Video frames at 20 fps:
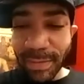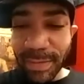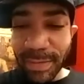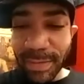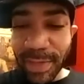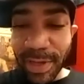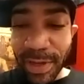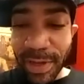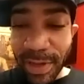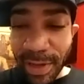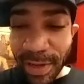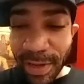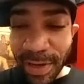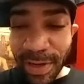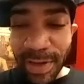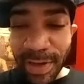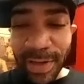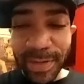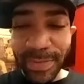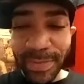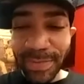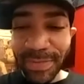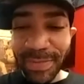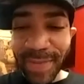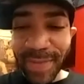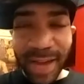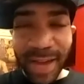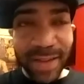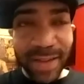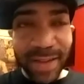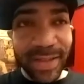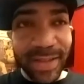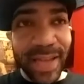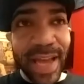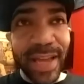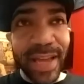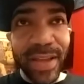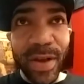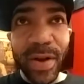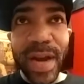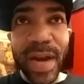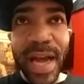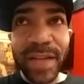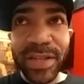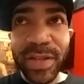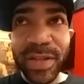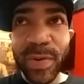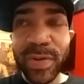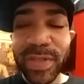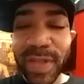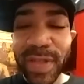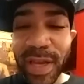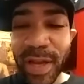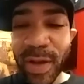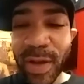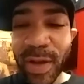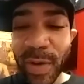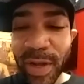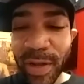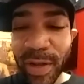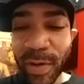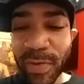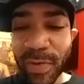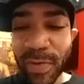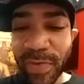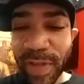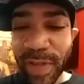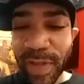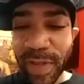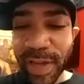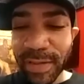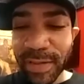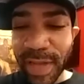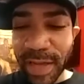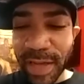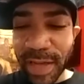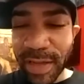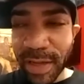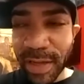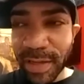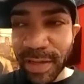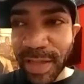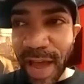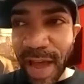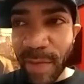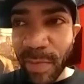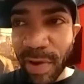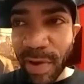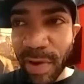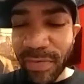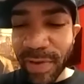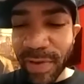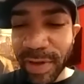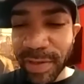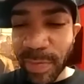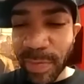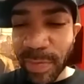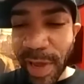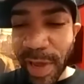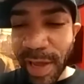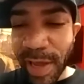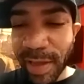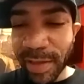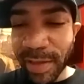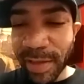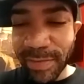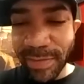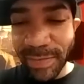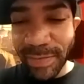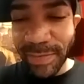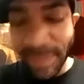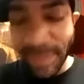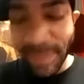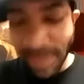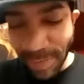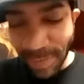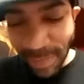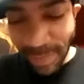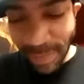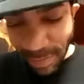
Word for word: Dun-dun. I was like, yo, that shit was a LL flick. That shit used to have motherfuckers pet. Cause